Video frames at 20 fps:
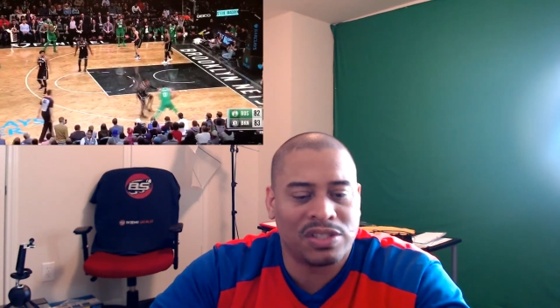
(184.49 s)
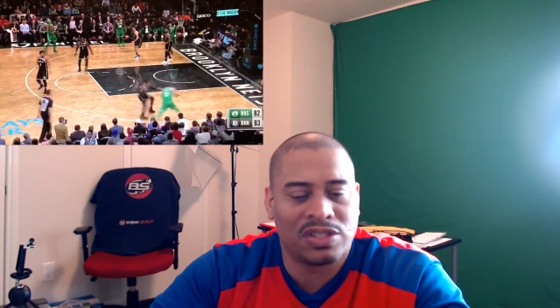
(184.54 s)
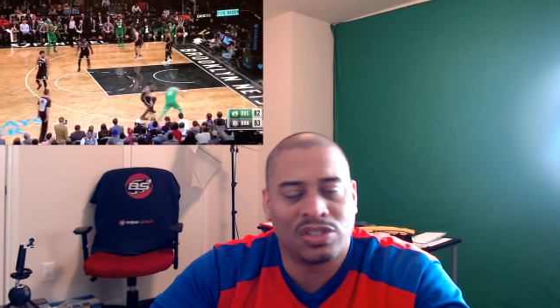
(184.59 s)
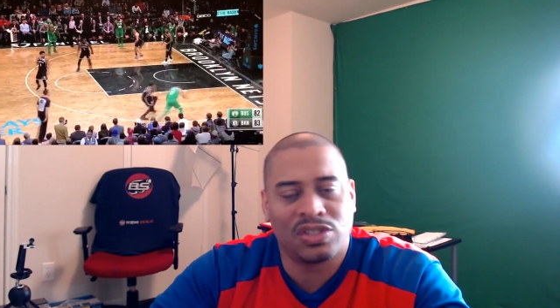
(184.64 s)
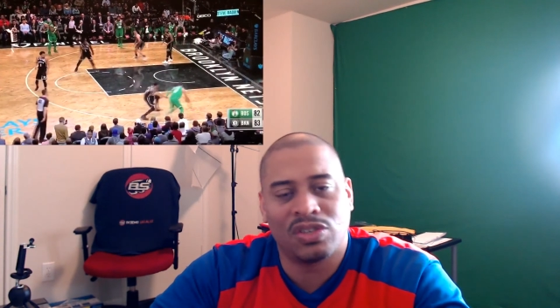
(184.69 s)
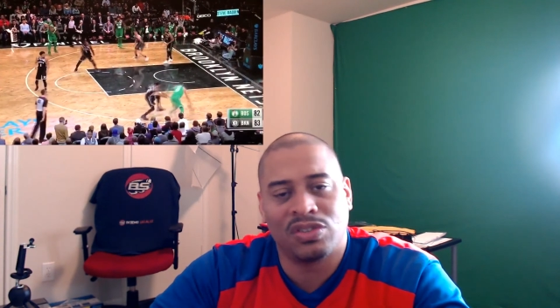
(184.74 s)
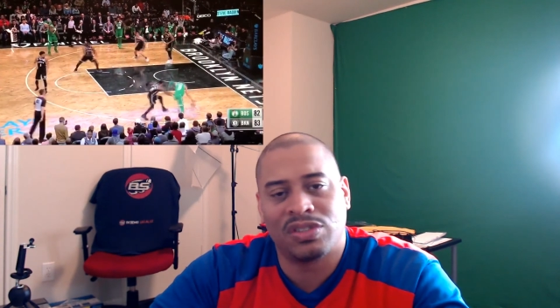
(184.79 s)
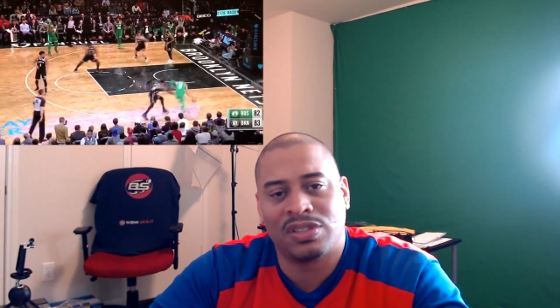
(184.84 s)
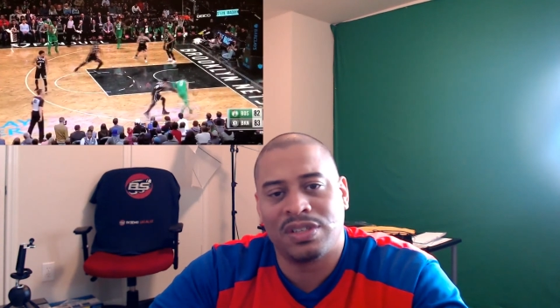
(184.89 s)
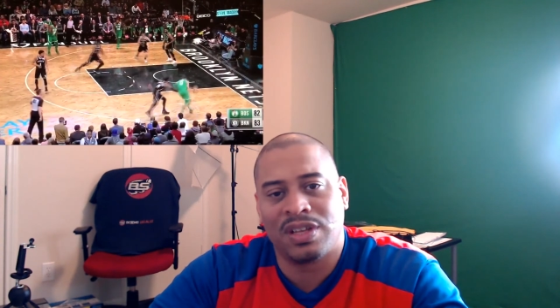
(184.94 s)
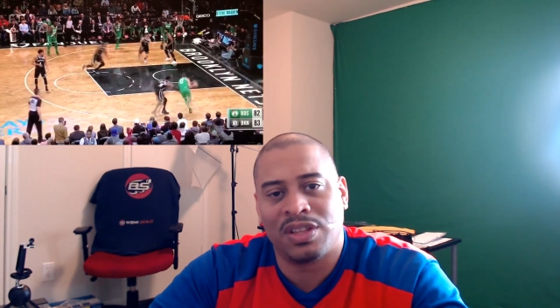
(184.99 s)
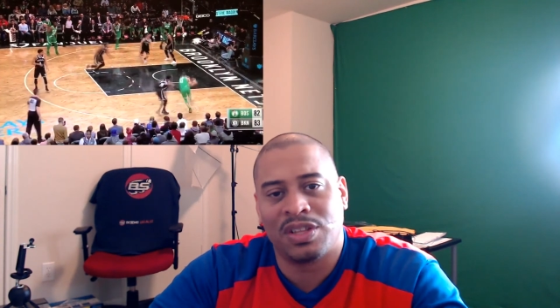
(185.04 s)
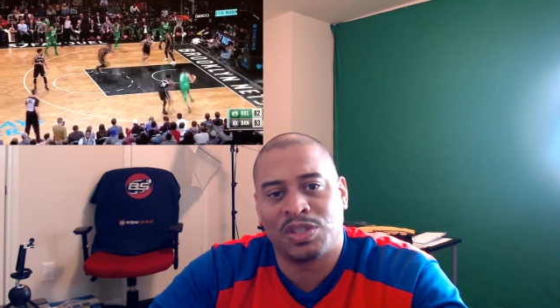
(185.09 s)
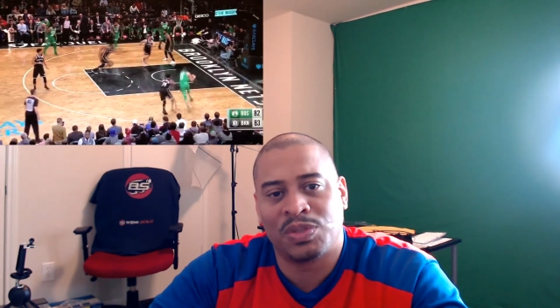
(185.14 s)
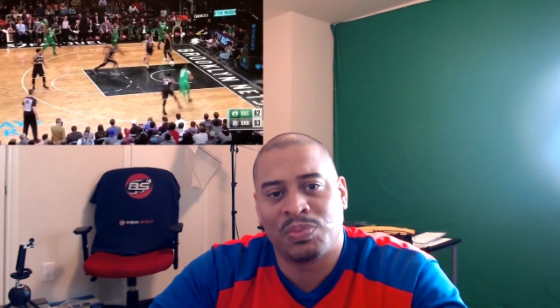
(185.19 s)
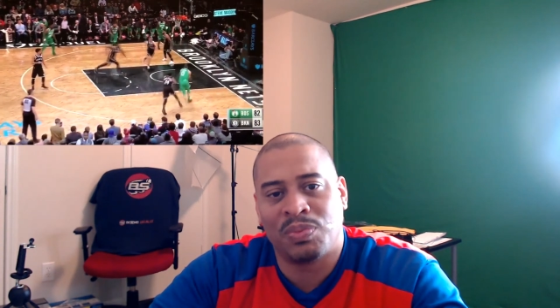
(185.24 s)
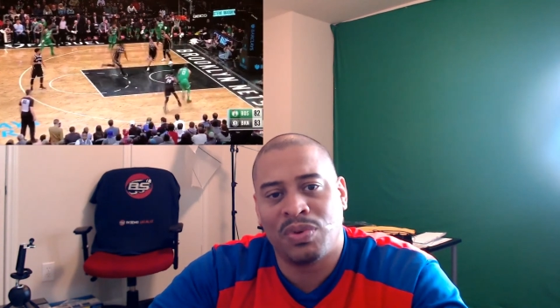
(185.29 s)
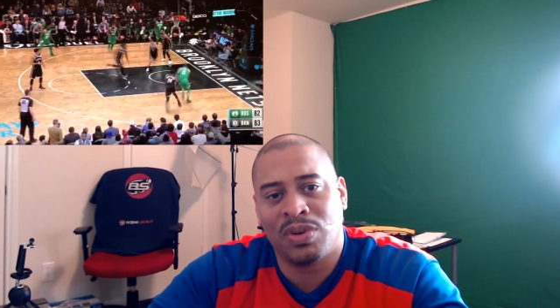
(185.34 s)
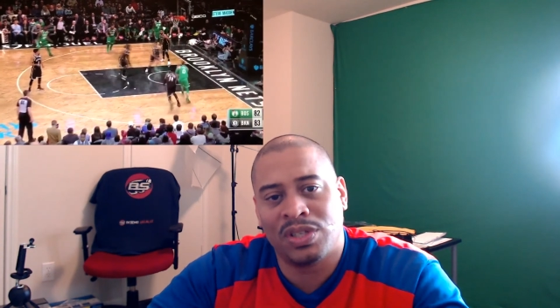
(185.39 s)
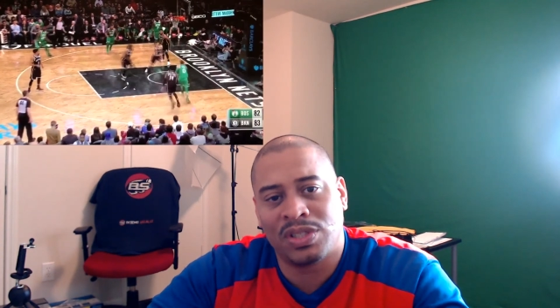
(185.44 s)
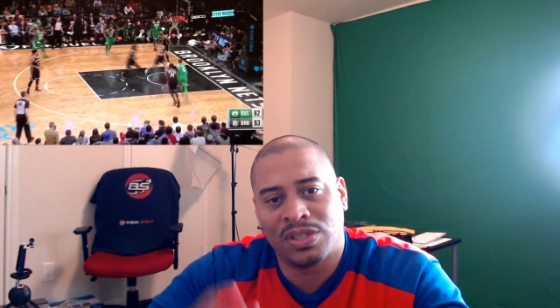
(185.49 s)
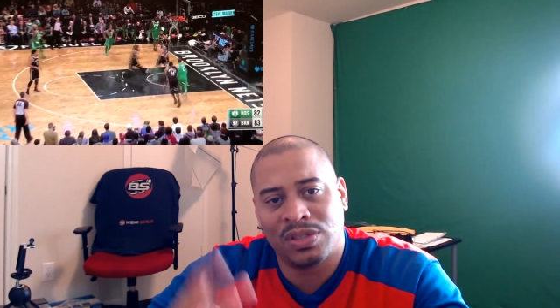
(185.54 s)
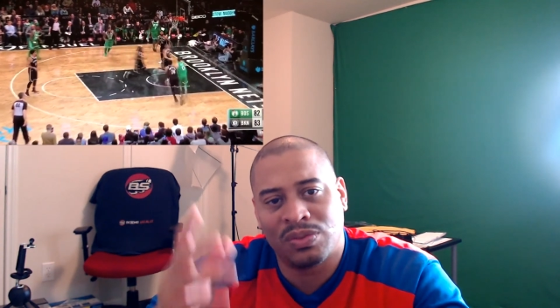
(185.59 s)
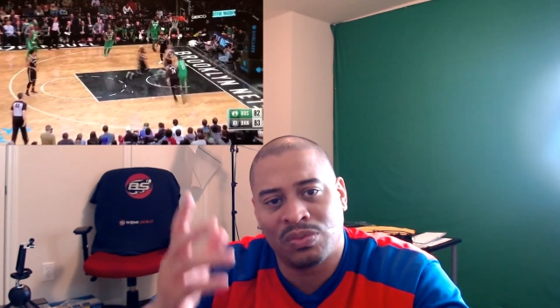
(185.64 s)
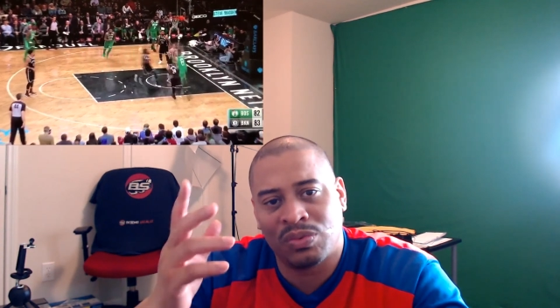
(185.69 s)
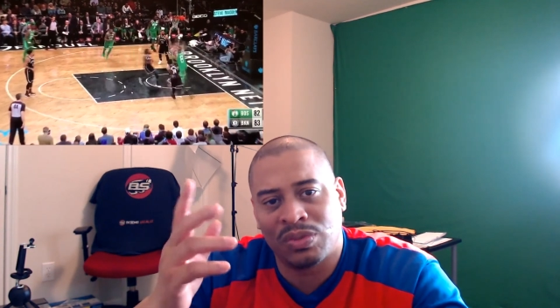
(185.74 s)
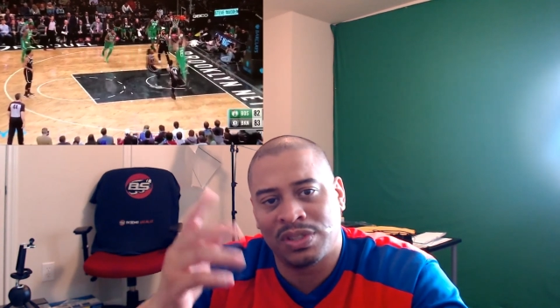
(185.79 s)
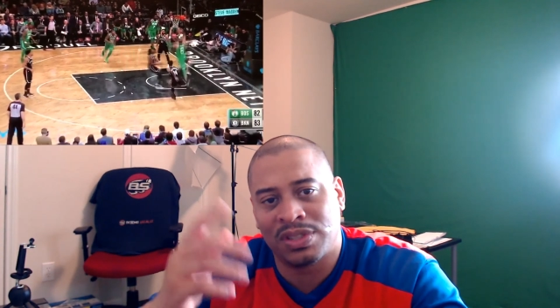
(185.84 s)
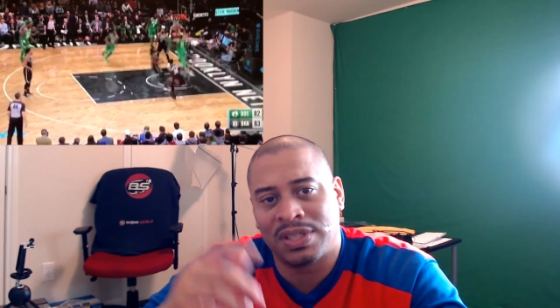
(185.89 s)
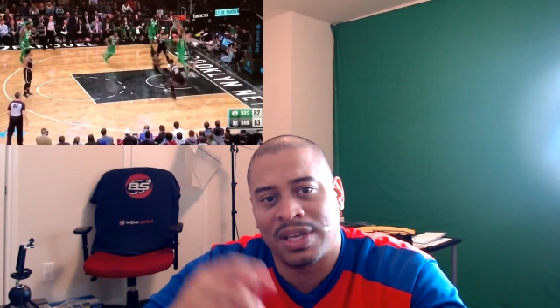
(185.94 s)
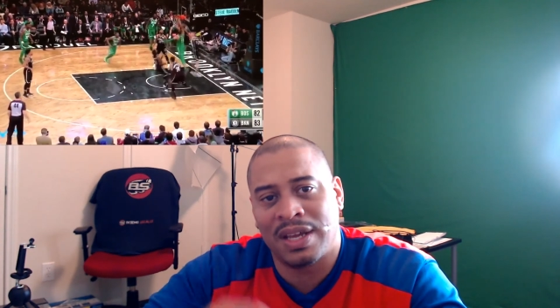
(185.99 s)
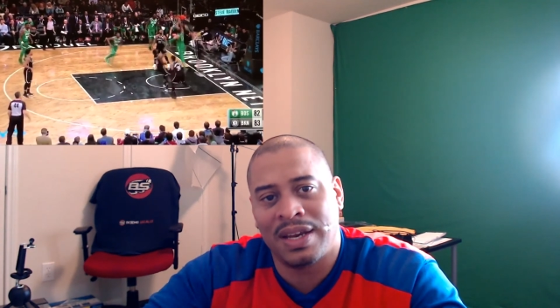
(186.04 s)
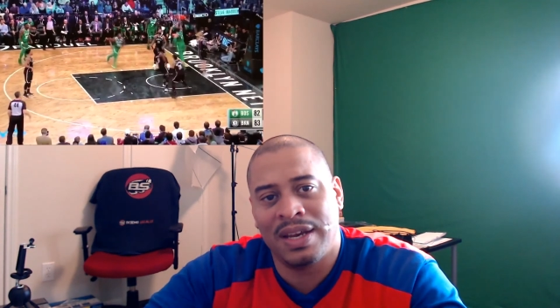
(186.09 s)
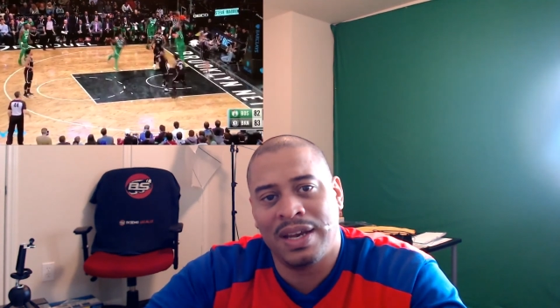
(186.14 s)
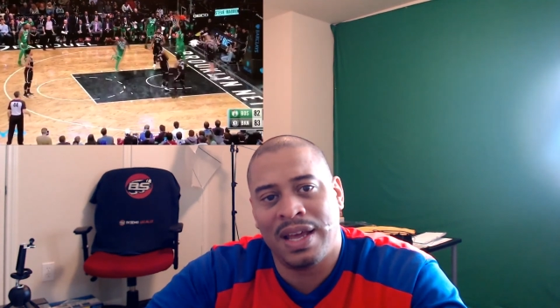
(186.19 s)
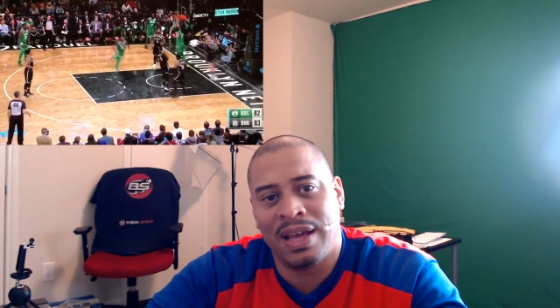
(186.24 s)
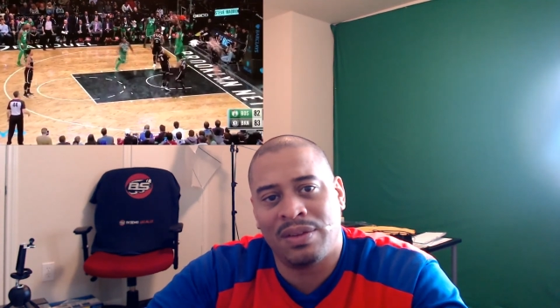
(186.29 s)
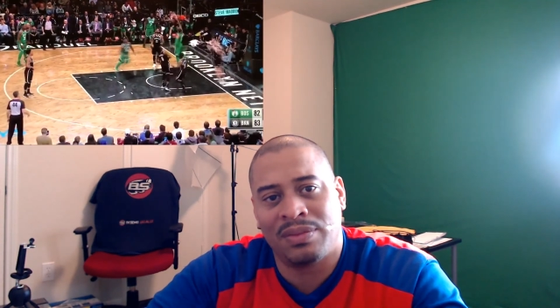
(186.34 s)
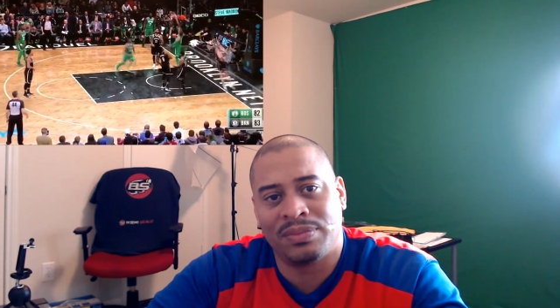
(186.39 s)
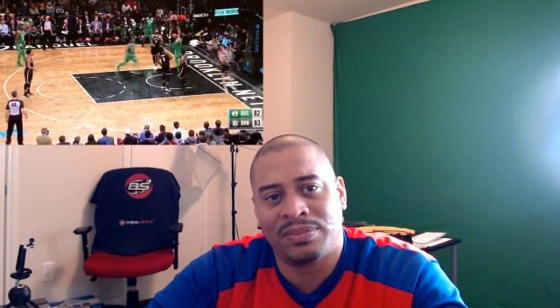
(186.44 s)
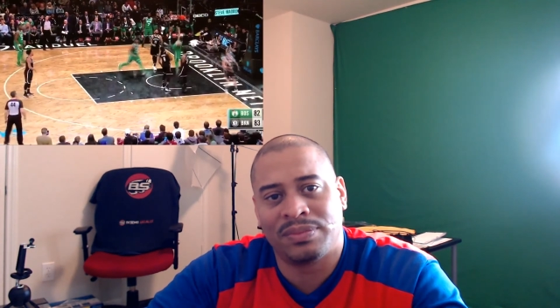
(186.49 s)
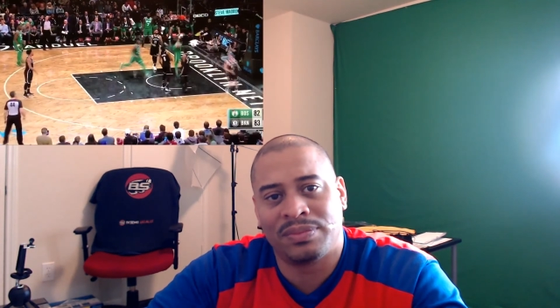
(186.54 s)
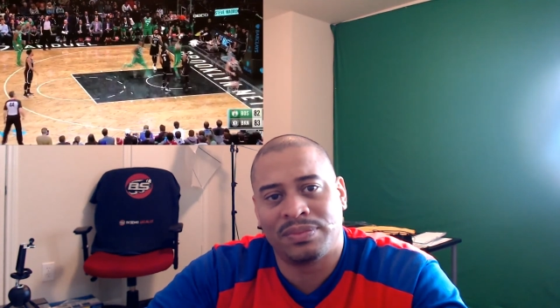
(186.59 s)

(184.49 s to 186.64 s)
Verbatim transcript: Social and Other Sports. We're signing out.